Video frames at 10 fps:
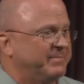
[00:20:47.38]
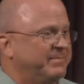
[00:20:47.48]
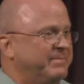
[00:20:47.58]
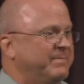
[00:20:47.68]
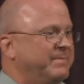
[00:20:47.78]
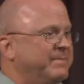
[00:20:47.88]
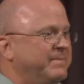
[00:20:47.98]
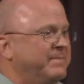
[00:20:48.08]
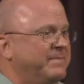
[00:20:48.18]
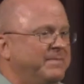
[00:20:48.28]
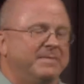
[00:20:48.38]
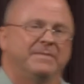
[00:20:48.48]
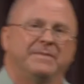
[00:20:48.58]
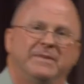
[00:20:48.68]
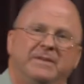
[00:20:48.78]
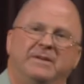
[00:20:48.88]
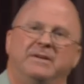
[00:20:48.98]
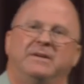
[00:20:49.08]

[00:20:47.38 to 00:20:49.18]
No one is speaking in this clip.